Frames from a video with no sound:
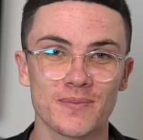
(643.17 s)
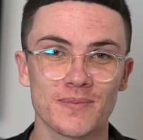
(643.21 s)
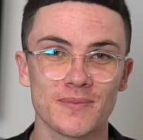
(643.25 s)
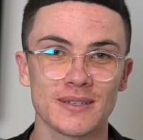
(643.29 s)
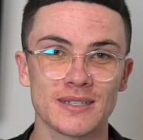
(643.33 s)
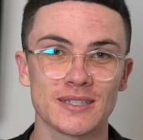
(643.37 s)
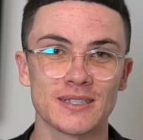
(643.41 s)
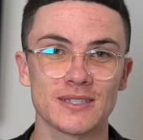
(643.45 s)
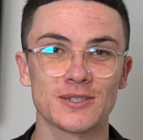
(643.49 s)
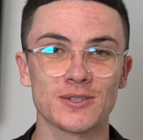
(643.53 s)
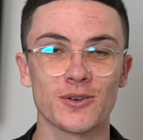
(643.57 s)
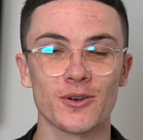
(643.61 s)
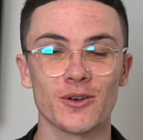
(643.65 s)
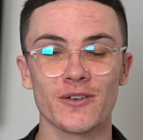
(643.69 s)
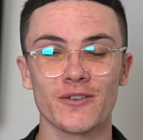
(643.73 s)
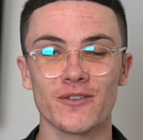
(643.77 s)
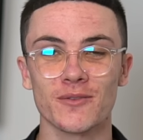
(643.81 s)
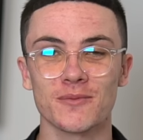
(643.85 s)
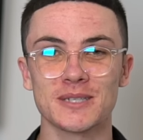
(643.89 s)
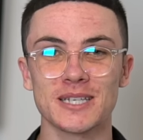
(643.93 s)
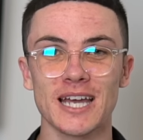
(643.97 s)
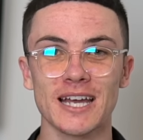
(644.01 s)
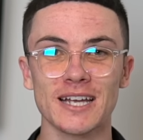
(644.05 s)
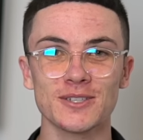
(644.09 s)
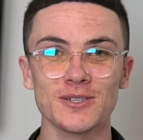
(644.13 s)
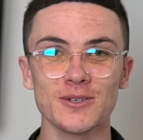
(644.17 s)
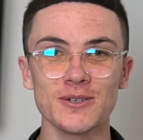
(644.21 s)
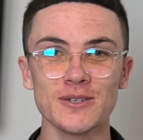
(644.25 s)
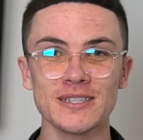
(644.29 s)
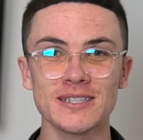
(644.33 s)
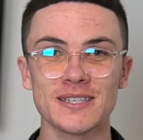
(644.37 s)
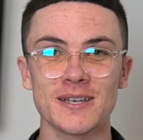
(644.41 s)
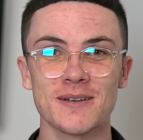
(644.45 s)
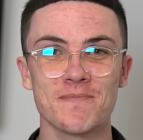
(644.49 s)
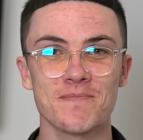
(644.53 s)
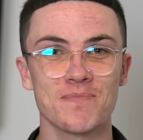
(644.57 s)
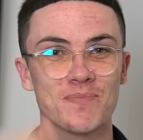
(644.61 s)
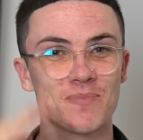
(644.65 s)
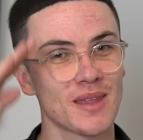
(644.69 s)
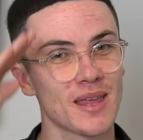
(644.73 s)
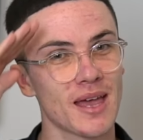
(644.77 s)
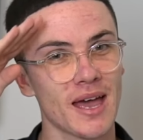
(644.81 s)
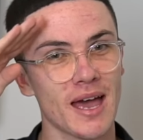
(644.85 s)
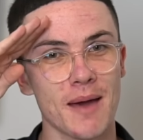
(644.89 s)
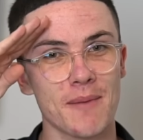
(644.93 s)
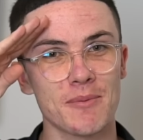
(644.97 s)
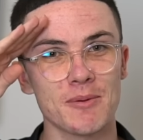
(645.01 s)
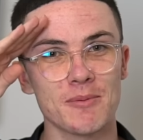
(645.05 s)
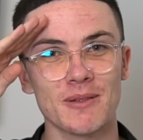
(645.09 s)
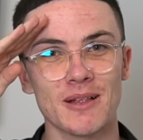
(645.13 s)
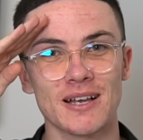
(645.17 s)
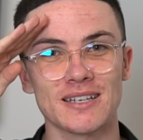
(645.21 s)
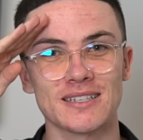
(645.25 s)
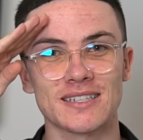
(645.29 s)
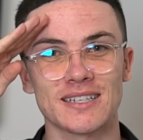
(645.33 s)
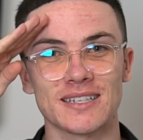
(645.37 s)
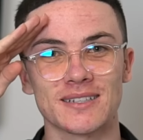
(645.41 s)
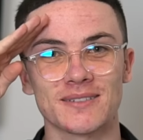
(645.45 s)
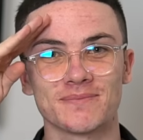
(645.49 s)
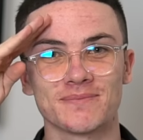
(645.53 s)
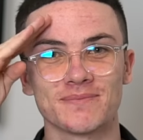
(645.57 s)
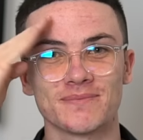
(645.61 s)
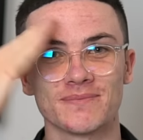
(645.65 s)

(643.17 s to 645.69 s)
This is Corey from TacToys. Happy blasting.